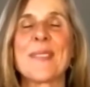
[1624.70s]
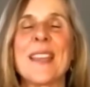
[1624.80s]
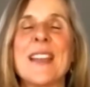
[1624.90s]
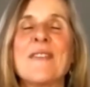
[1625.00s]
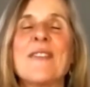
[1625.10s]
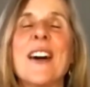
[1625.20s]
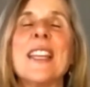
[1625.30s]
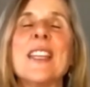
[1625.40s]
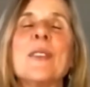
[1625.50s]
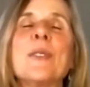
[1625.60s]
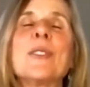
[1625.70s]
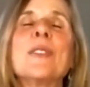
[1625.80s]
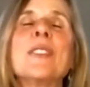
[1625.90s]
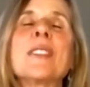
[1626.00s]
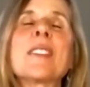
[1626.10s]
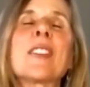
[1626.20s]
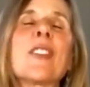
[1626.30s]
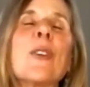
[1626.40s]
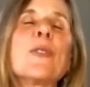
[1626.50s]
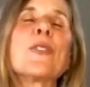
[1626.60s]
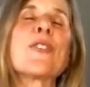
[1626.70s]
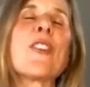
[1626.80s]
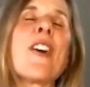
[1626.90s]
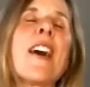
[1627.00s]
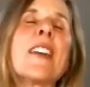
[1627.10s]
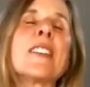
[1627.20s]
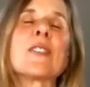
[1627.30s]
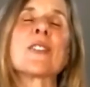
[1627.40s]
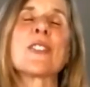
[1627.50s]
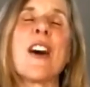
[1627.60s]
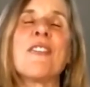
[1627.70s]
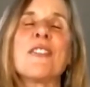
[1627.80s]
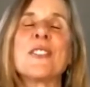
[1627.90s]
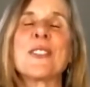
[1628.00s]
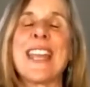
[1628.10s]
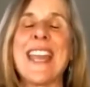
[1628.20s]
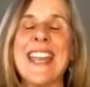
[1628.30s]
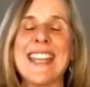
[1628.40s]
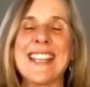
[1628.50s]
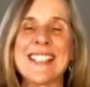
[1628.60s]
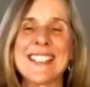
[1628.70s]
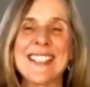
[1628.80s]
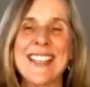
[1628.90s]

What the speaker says: And I invite you to just close your eyes or soften your gaze